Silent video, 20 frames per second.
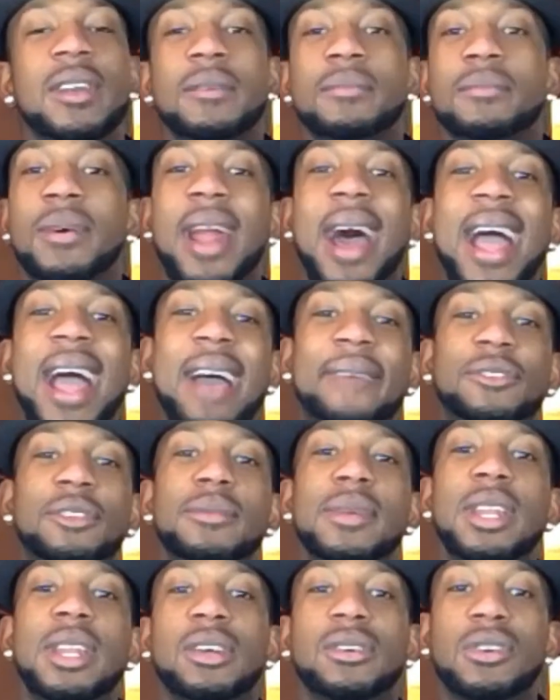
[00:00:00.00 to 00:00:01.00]
But I have to
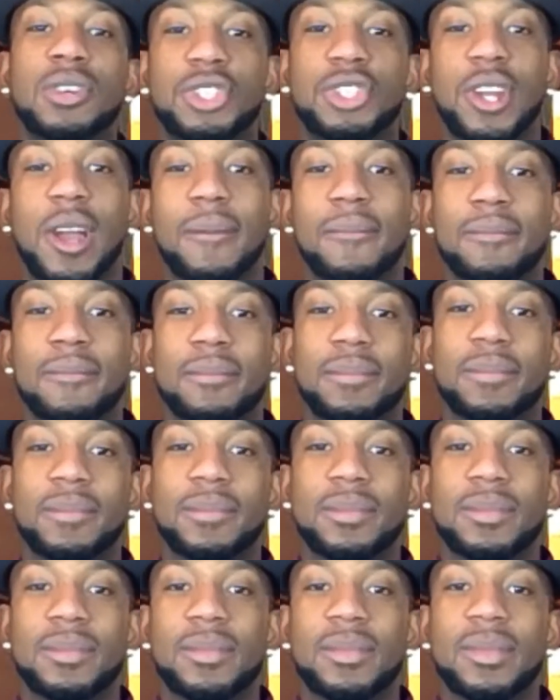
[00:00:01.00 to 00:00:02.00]
be in the cook shop.
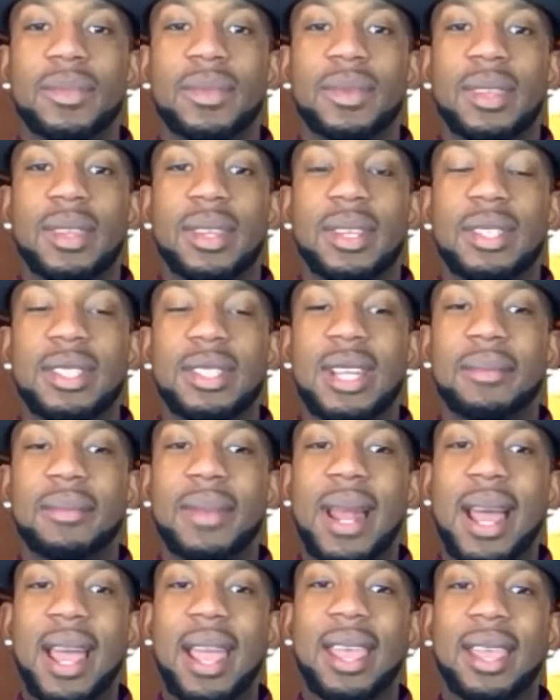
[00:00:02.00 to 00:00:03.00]
So I'm
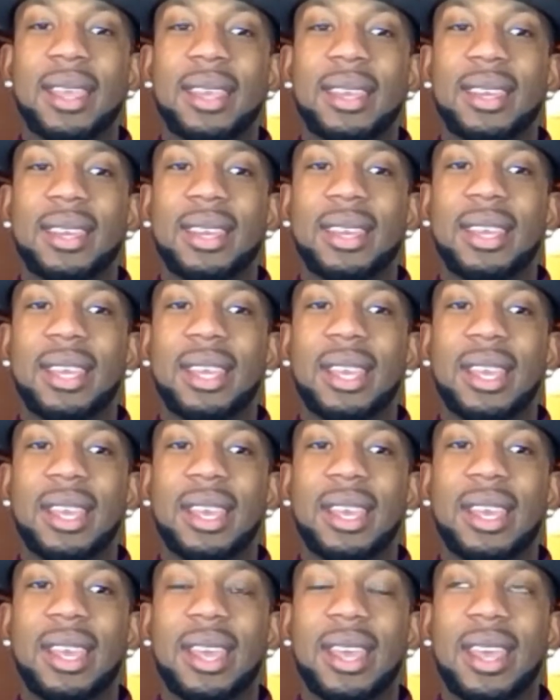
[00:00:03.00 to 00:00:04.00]
like,
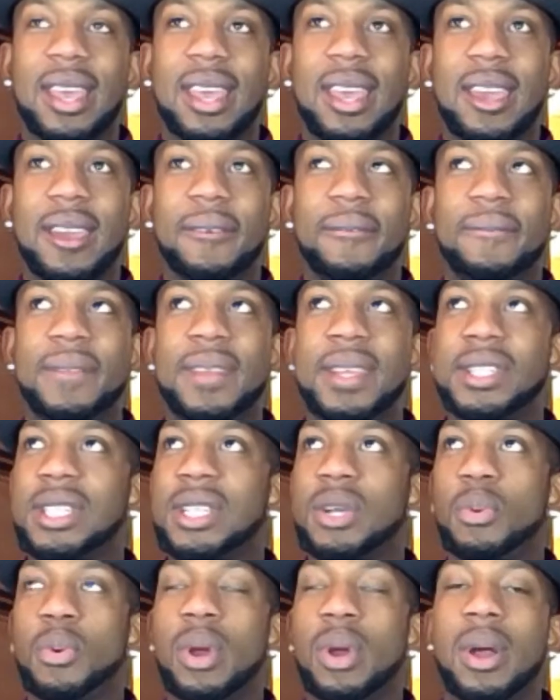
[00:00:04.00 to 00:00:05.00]
if this
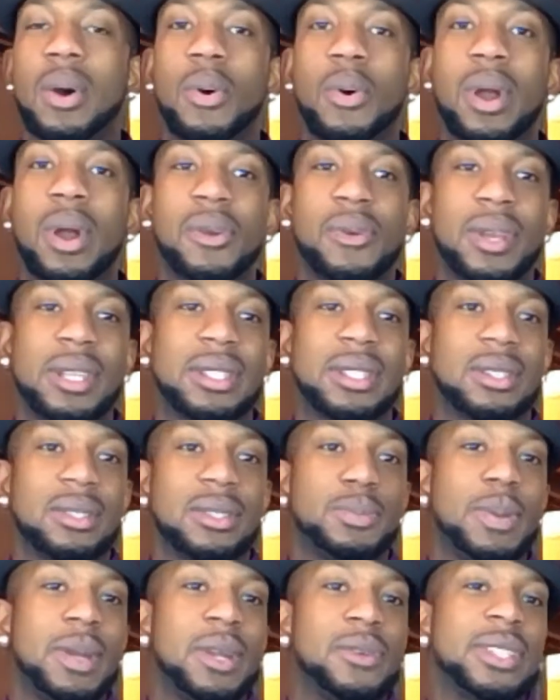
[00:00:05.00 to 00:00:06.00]
is what I want to
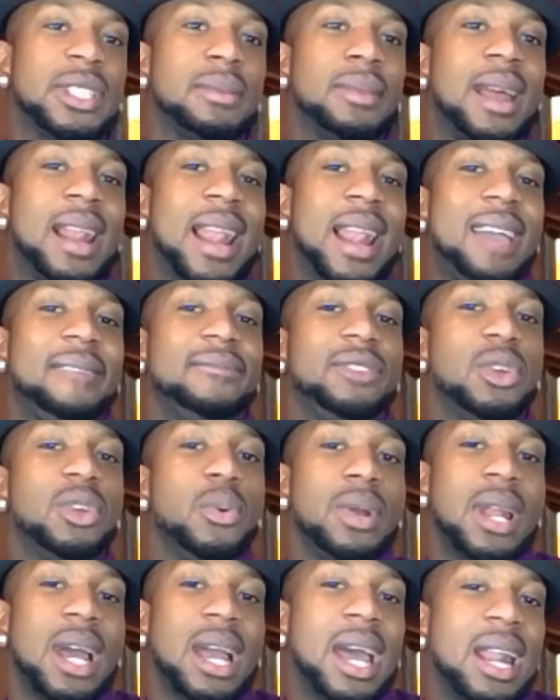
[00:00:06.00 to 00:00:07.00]
spend the rest of my life
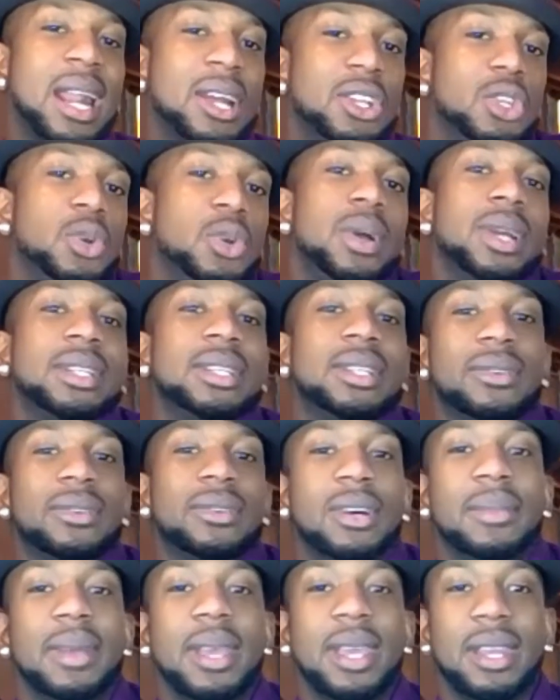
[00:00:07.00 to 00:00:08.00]
doing, I gotta do it. You know
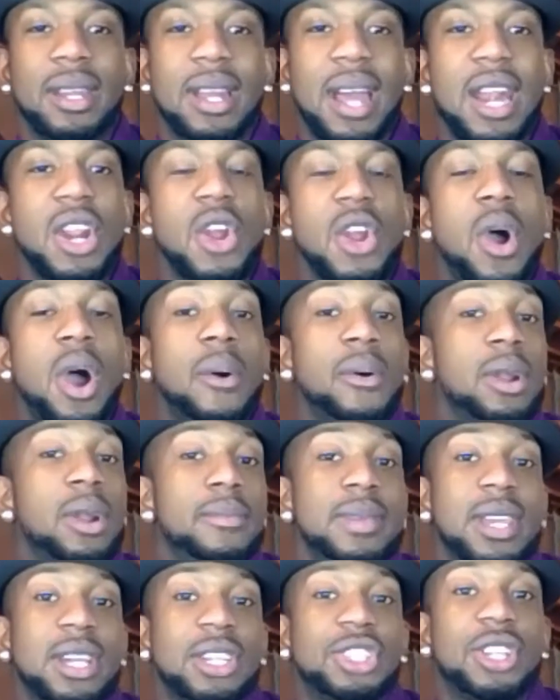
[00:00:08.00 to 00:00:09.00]
what I mean? I know I want to
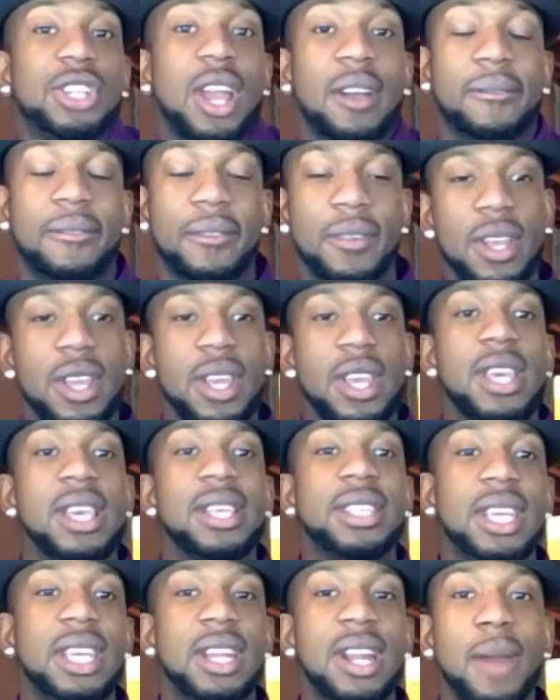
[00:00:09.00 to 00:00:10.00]
be a chef.
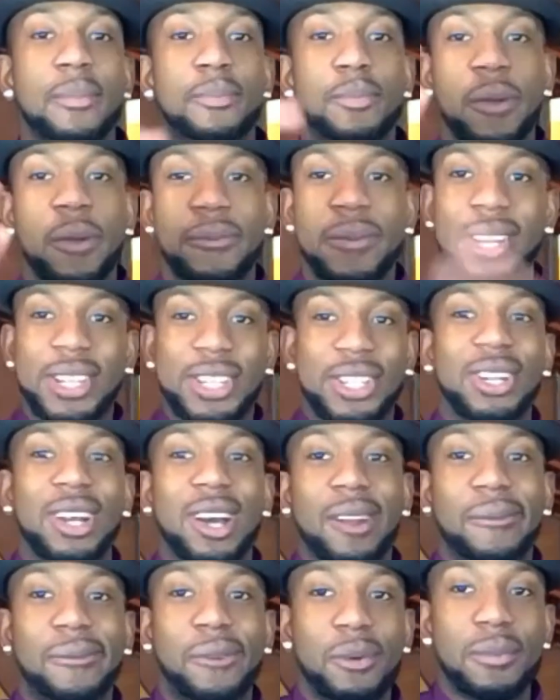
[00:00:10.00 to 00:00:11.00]
It's either a
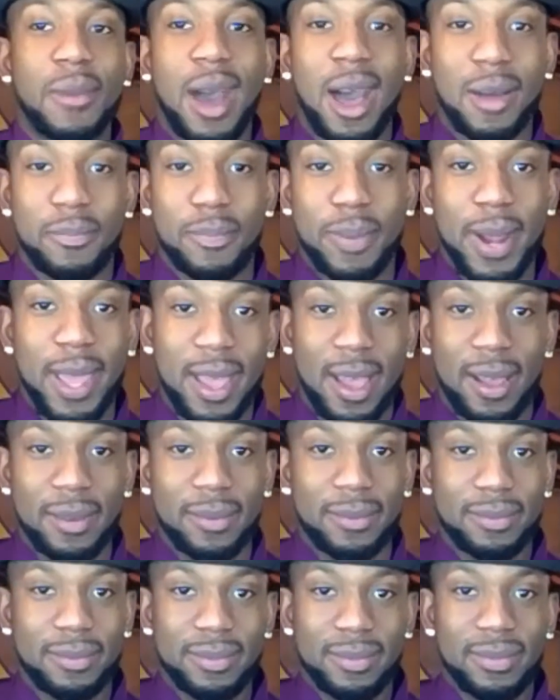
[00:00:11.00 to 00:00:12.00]
professional football player
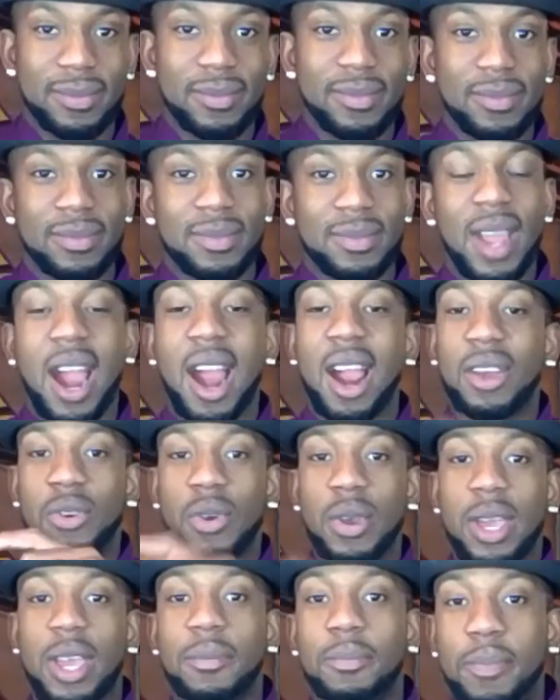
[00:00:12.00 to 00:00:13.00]
or a
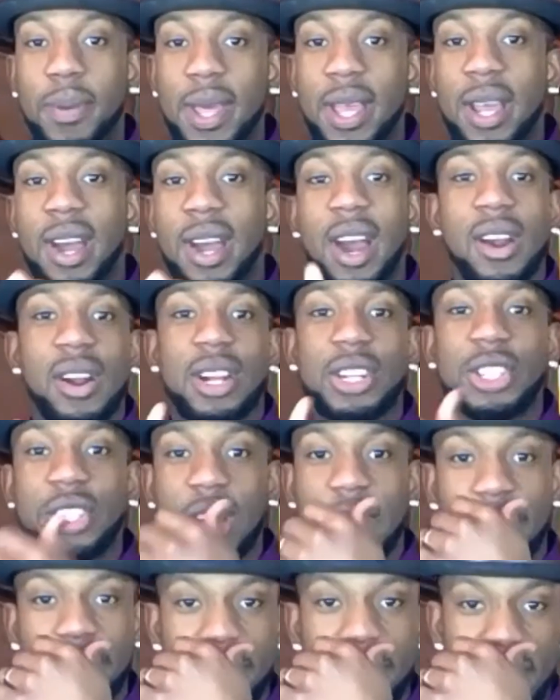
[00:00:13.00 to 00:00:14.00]
cricket player or a chef, you